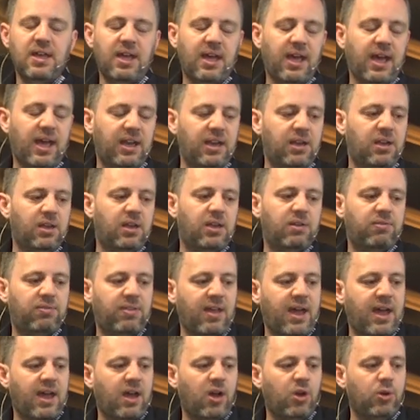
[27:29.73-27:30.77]
and of
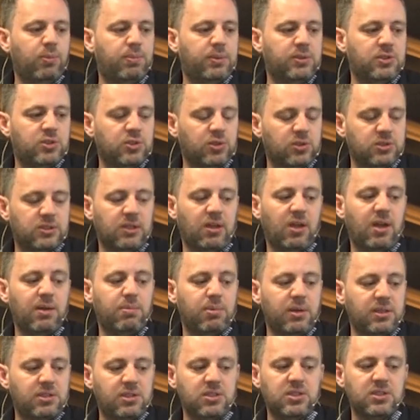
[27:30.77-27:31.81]
that open source
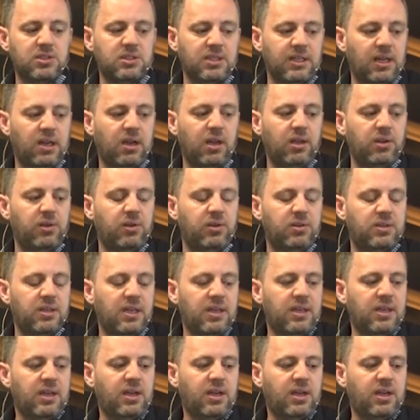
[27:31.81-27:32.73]
library to just include